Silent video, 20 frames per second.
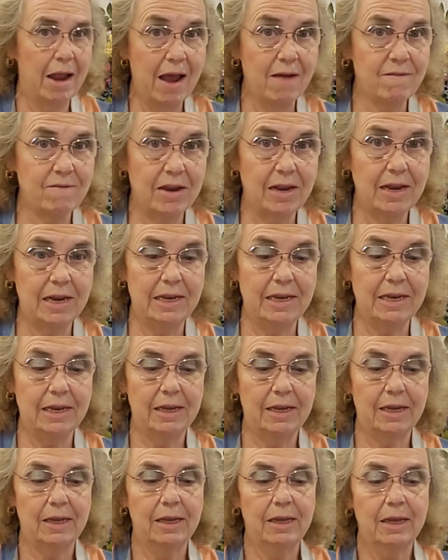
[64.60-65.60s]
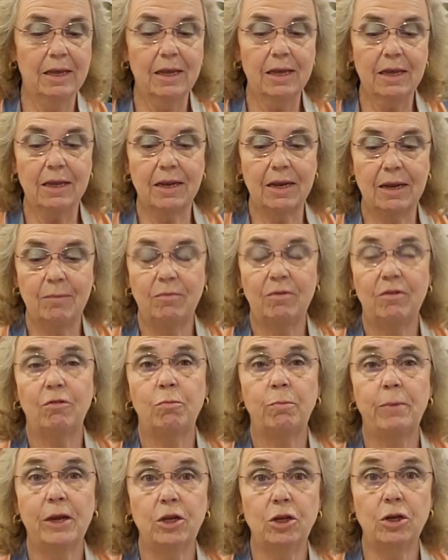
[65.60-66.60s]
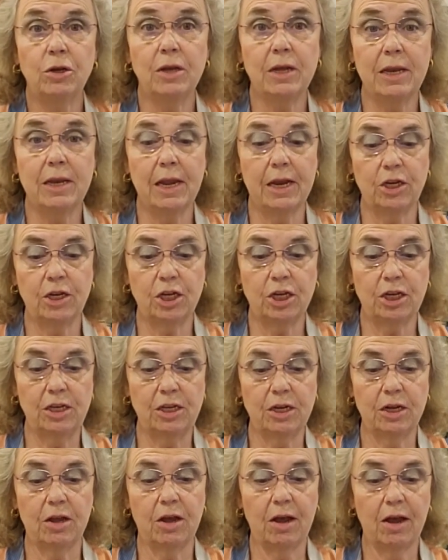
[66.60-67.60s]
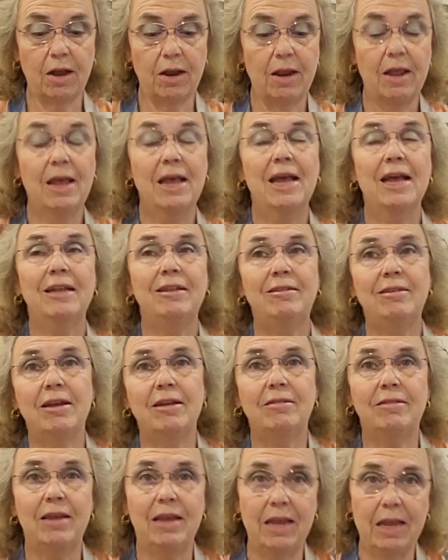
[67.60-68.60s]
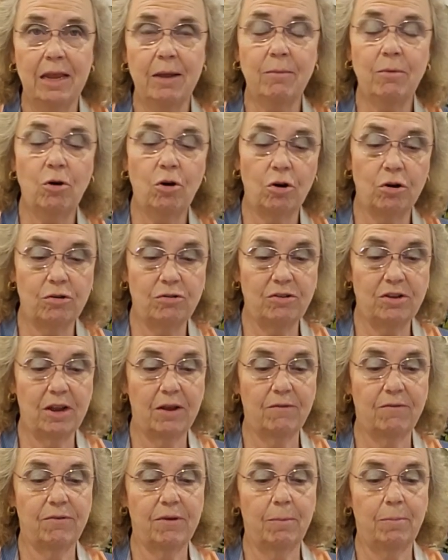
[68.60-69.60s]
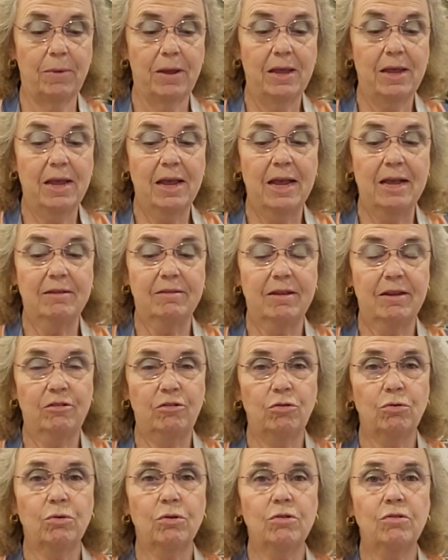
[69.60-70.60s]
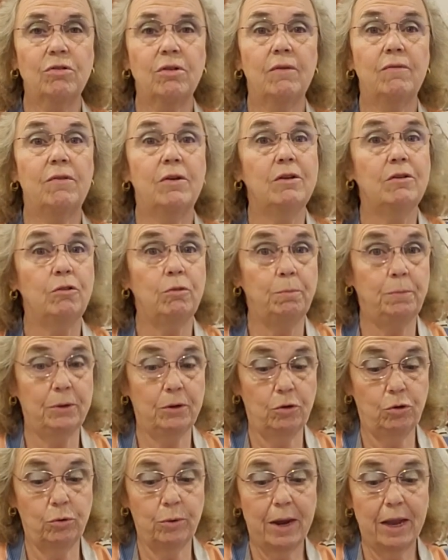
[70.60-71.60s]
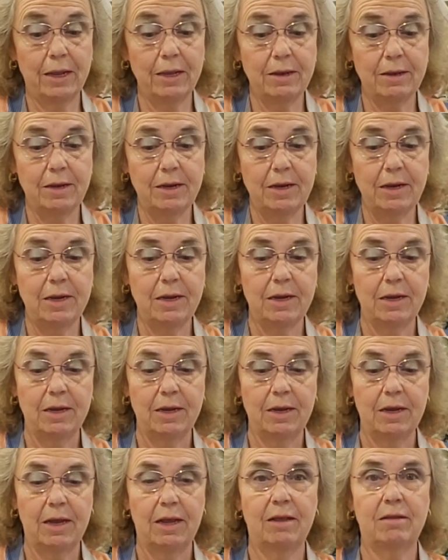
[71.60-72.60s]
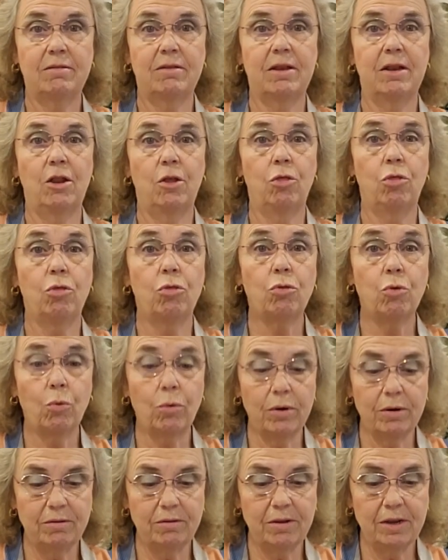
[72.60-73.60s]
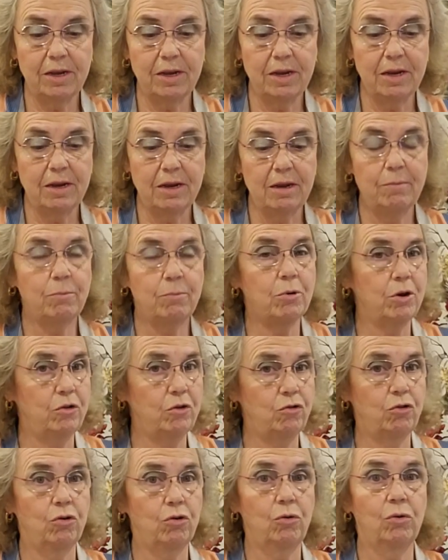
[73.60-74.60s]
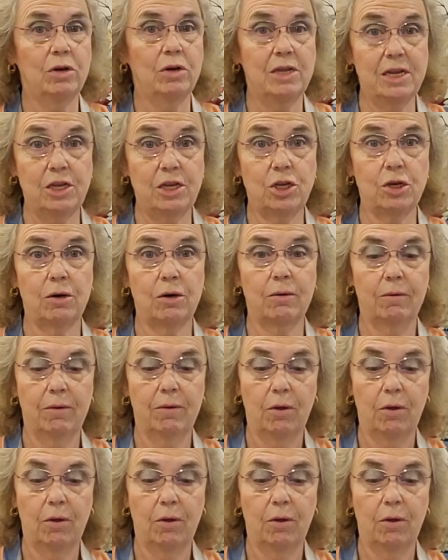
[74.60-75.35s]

having it, claims a special connection to God and sets him or herself up as a source of spirituality, as an authority preacher or teacher,